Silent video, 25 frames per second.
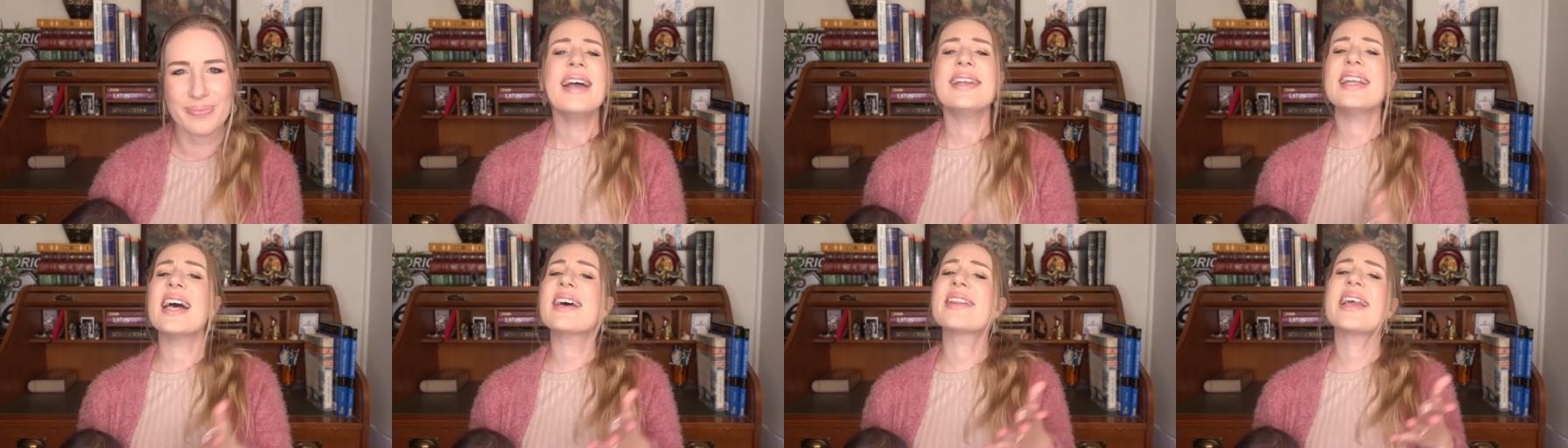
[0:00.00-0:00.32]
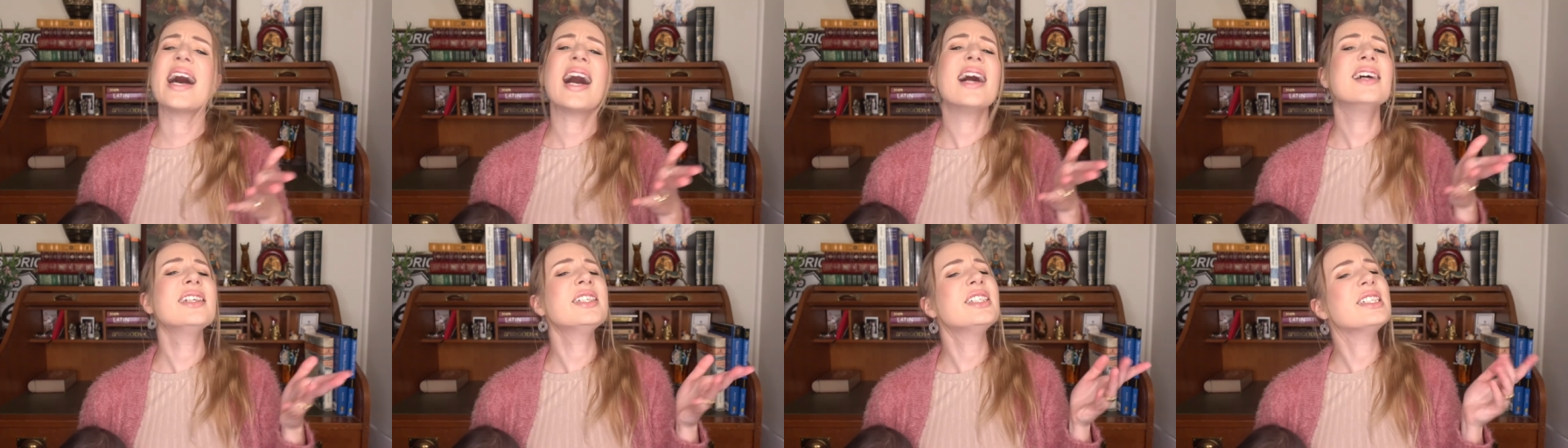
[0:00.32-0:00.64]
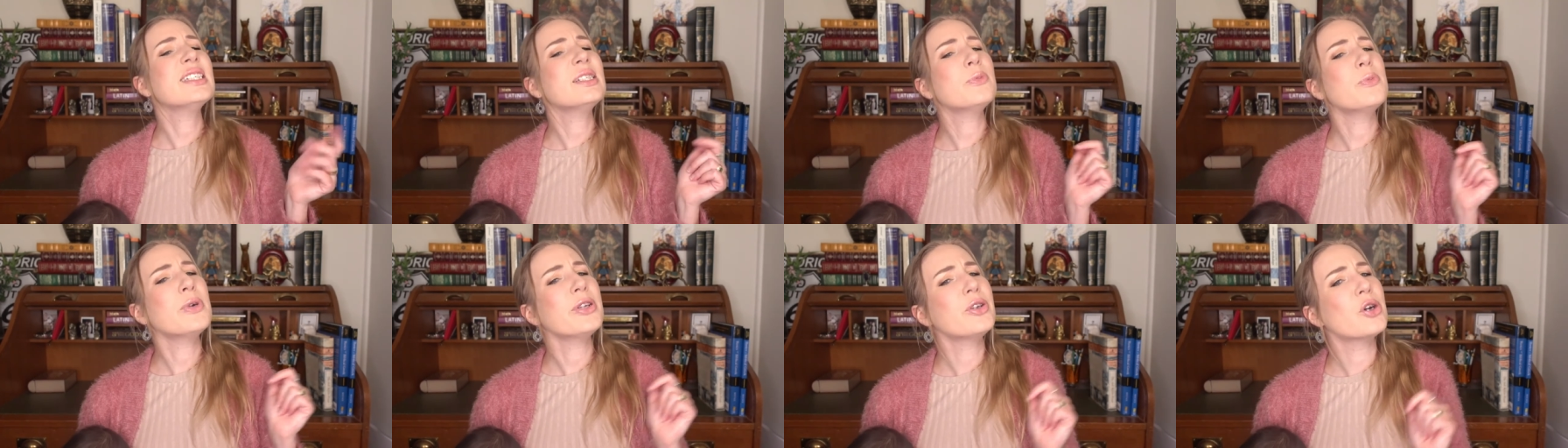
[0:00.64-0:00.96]
Now the
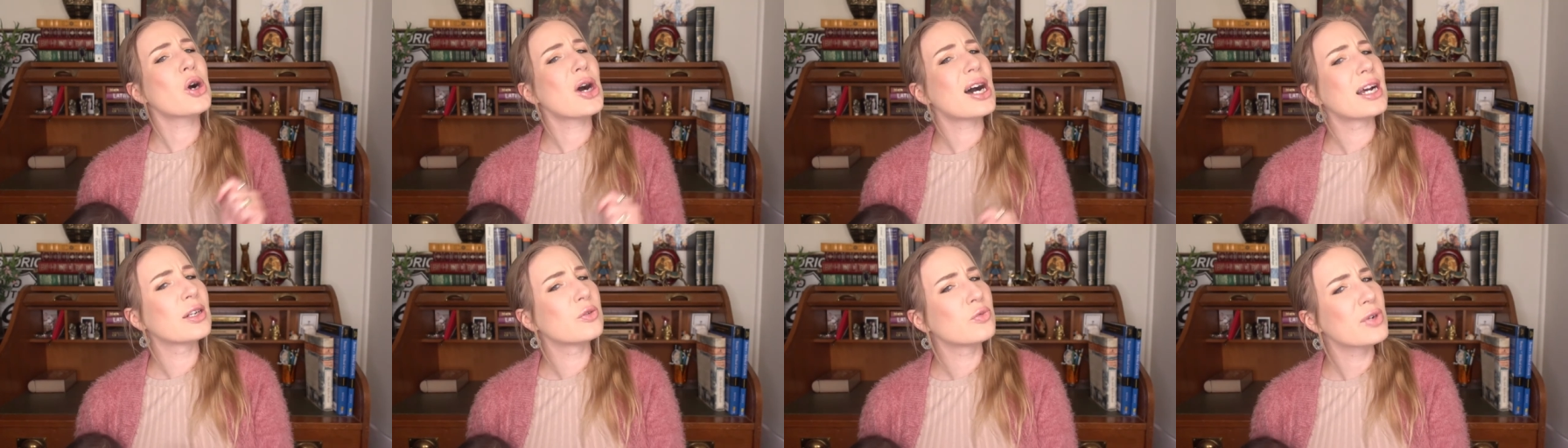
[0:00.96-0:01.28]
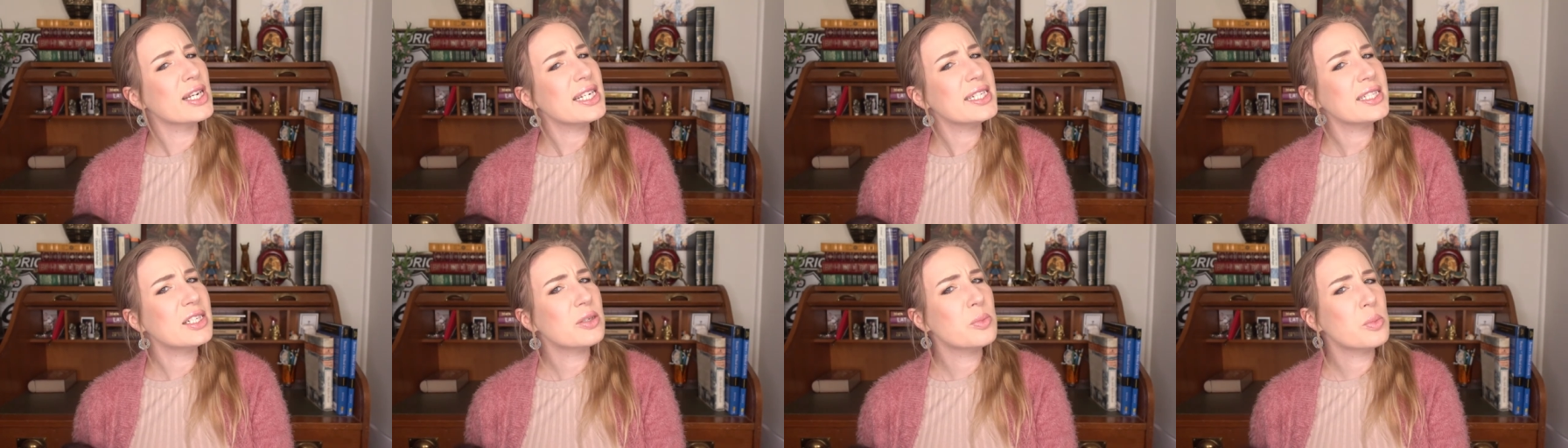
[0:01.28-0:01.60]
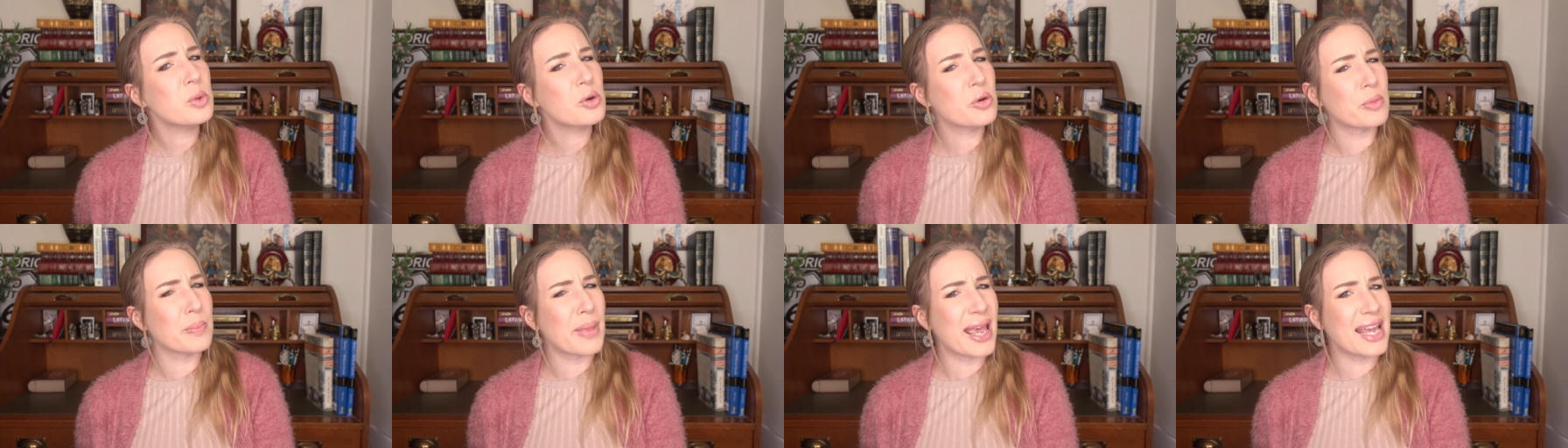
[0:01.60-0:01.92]
hunters were not
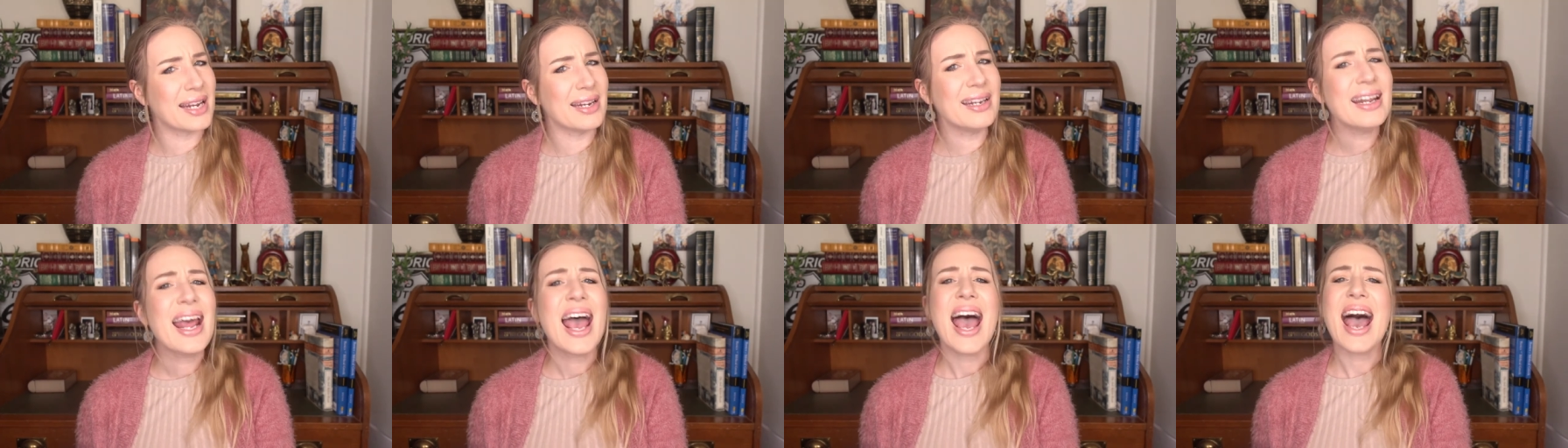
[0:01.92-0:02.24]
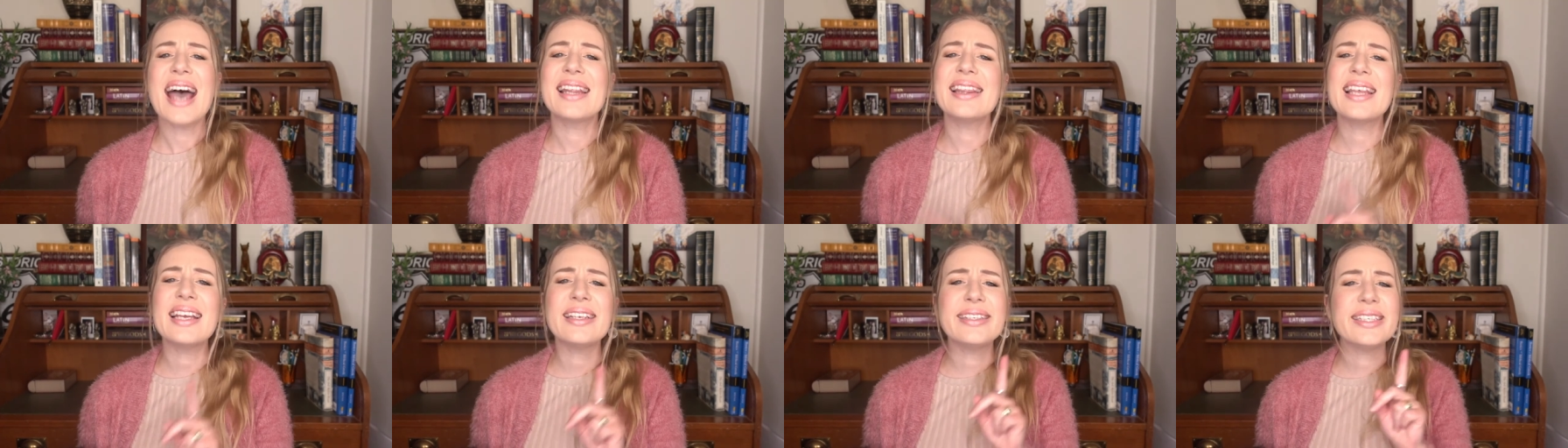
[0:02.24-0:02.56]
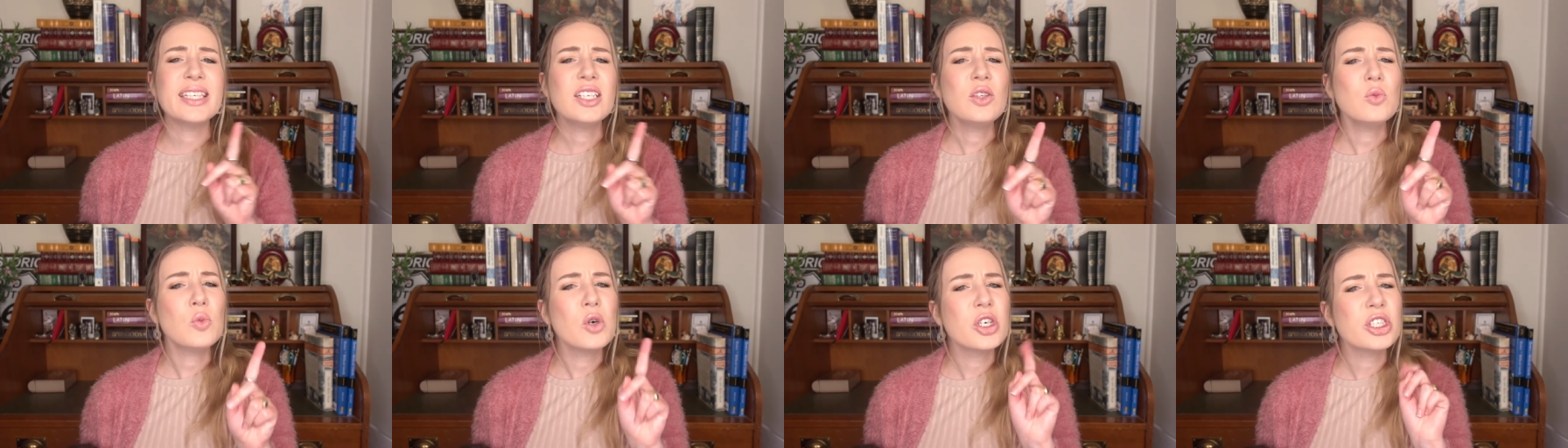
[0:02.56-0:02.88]
unreasonable men and they
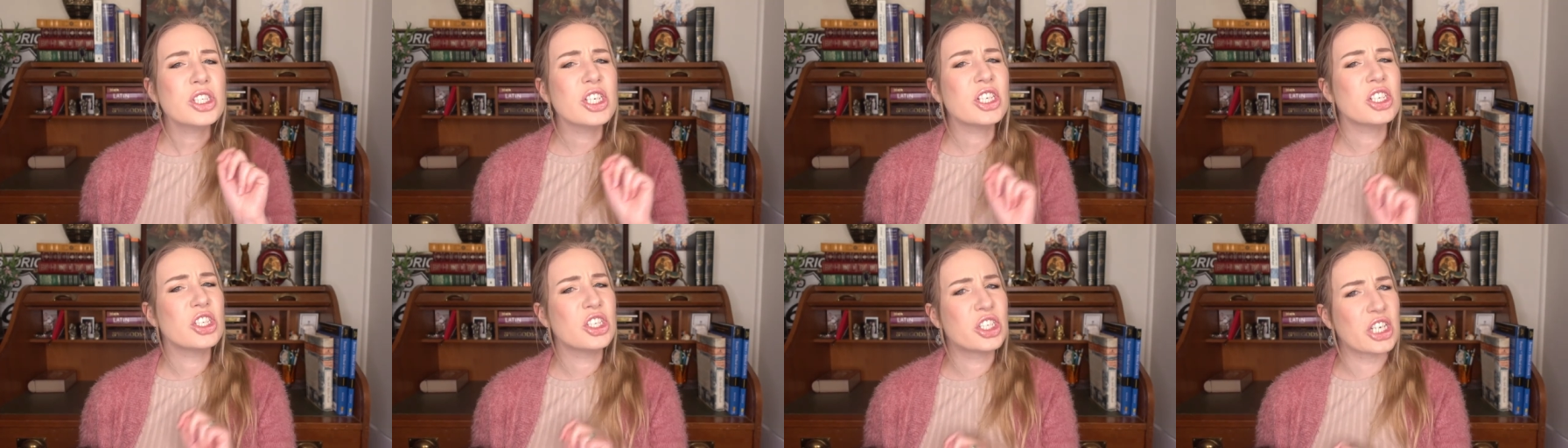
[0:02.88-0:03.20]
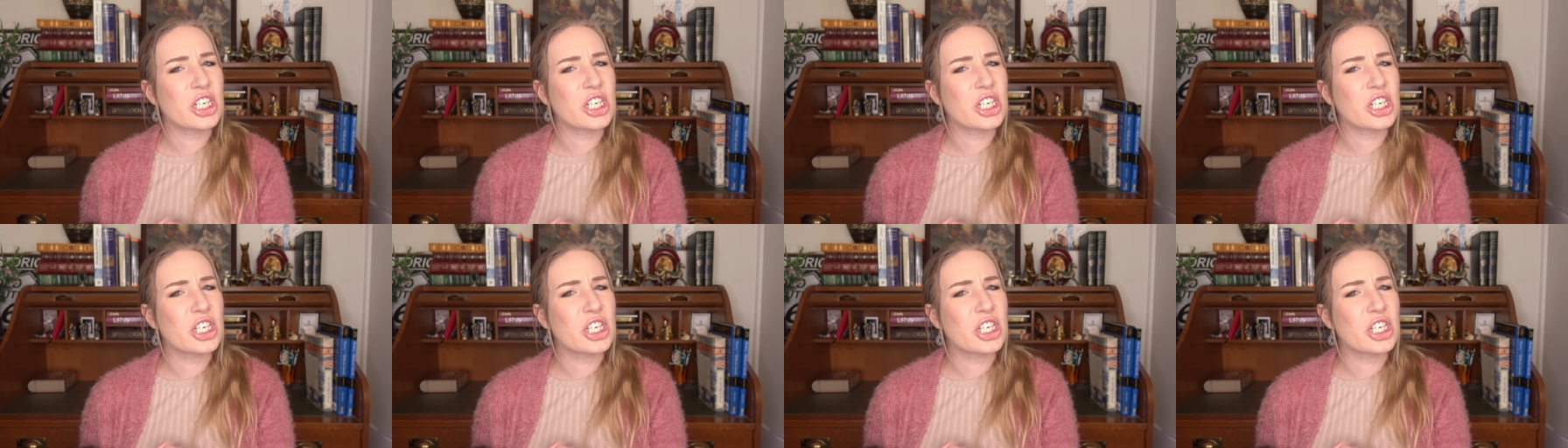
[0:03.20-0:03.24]
didn't want to